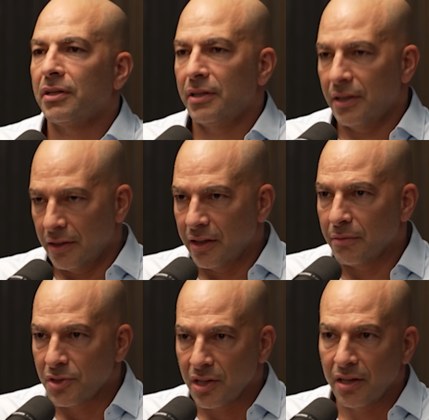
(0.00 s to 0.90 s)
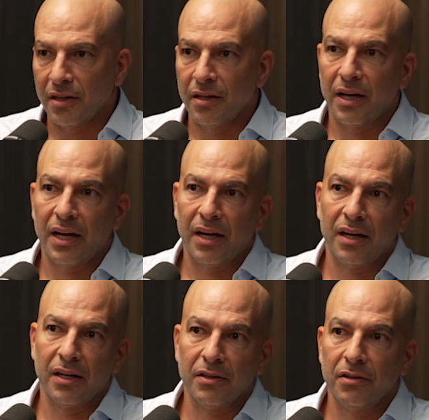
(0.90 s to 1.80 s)
if a kid comes in
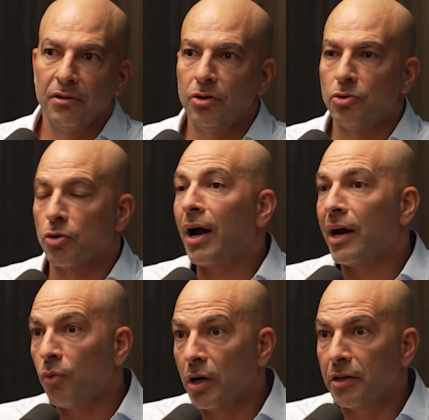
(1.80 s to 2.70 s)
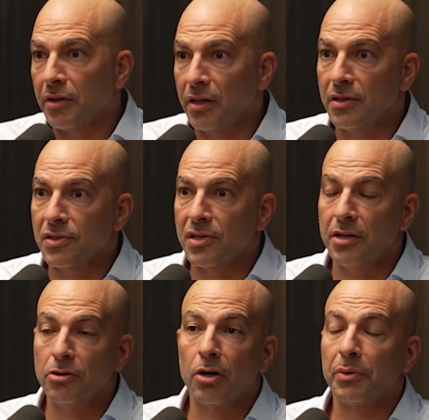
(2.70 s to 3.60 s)
and you try one of these
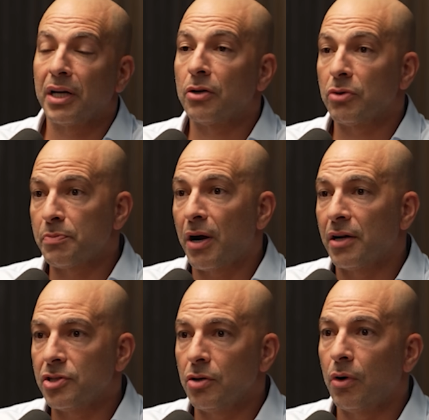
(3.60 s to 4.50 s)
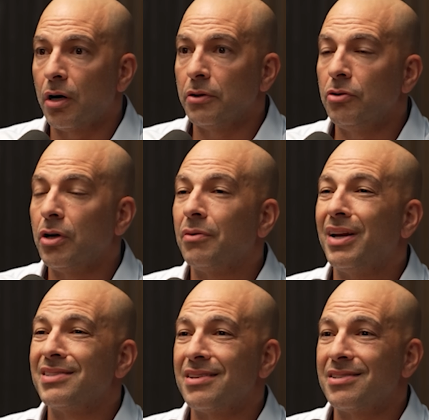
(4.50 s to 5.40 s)
and you don't get the response you want, you don't
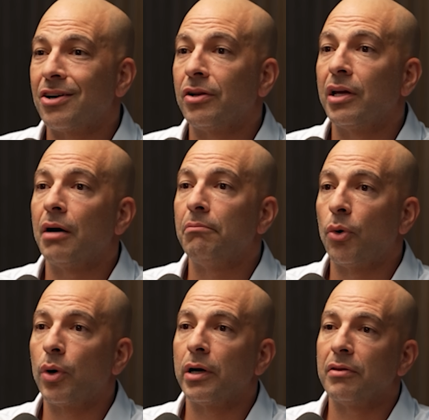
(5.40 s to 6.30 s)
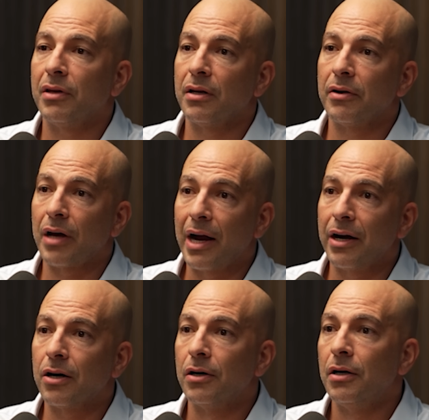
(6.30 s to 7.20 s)
necessarily abort the
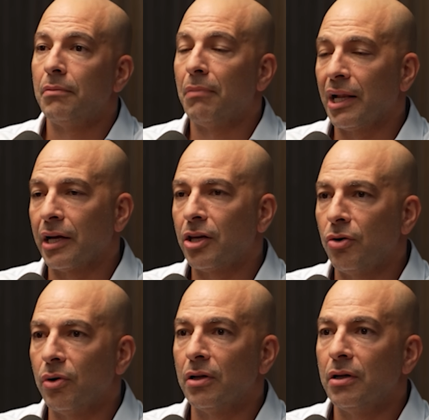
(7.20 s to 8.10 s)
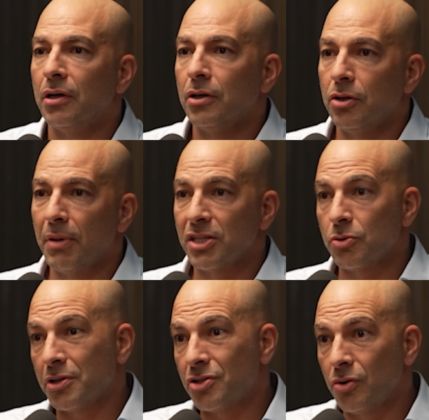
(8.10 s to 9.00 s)
entire molecule. You might
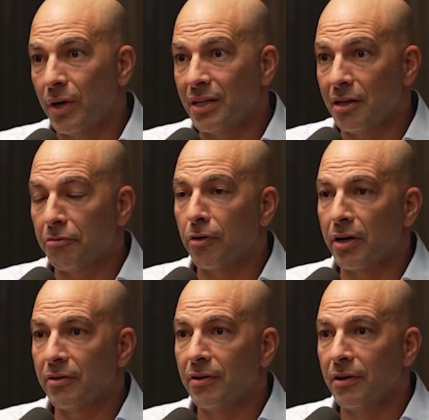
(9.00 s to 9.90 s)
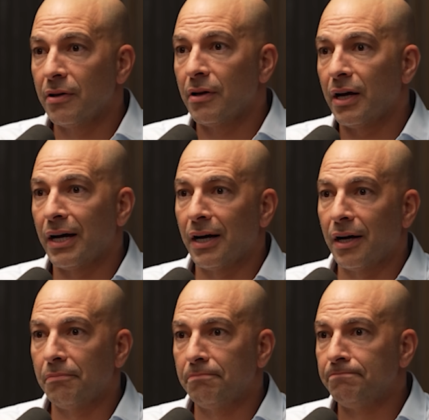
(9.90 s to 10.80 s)
switch to a different
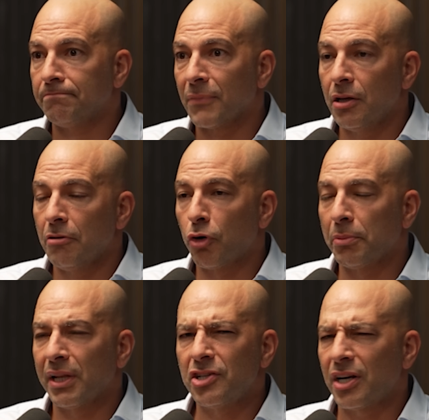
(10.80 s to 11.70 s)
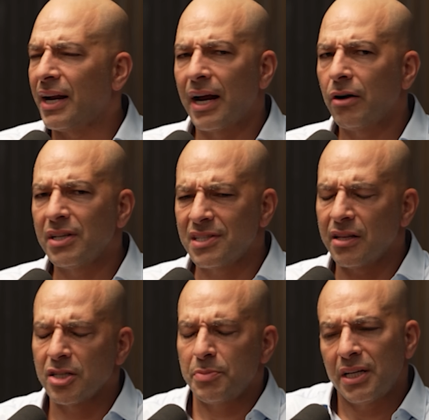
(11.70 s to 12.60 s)
um, formulation. And I only
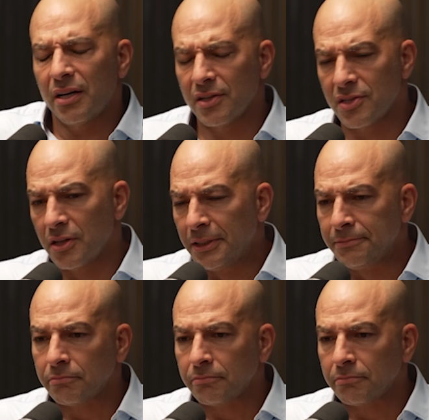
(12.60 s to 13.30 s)
say this because